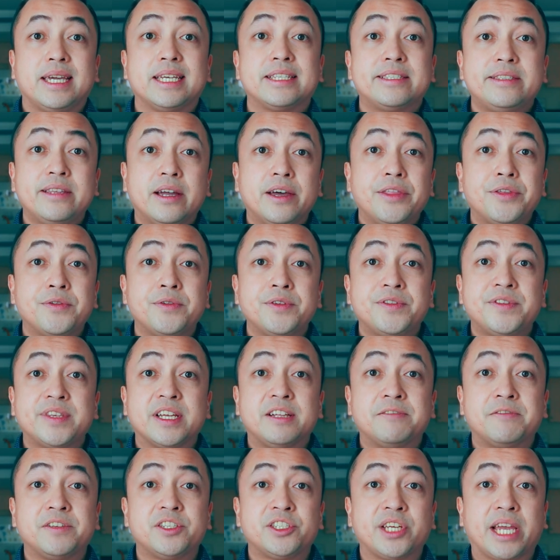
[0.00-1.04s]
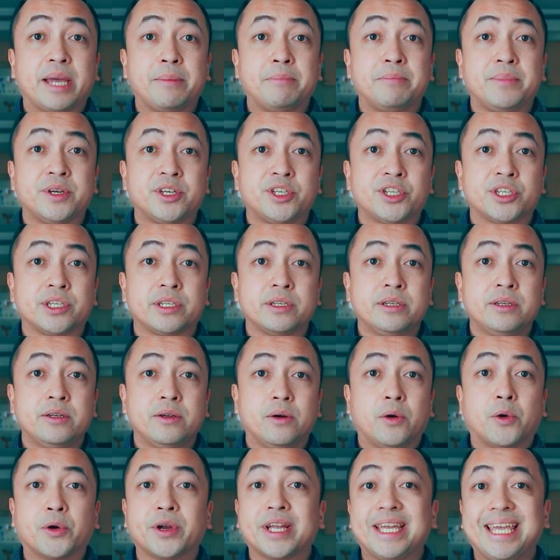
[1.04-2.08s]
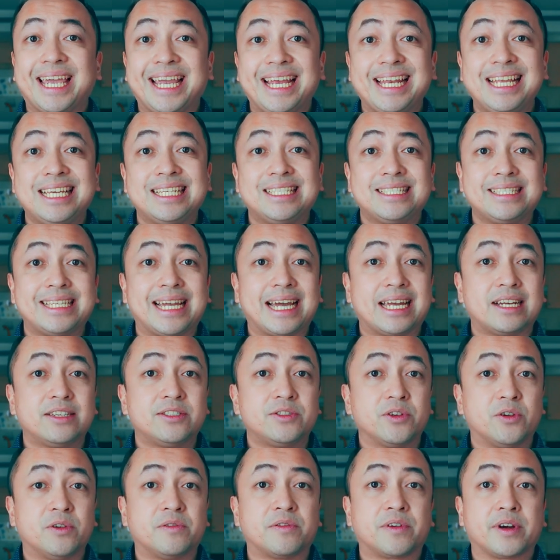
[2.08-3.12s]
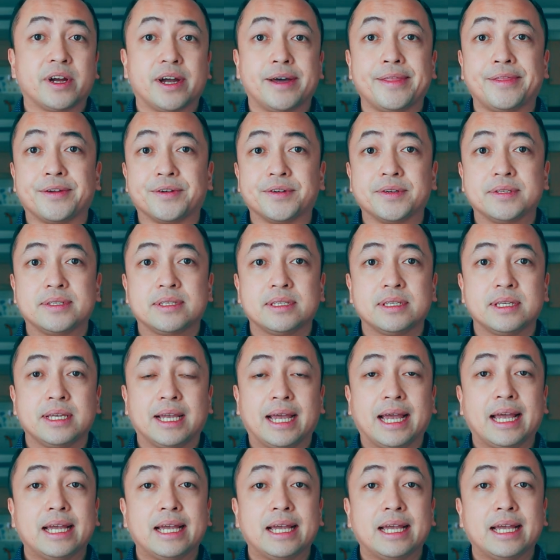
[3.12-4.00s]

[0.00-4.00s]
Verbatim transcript: It's not through selfish ambition or gaining status over others,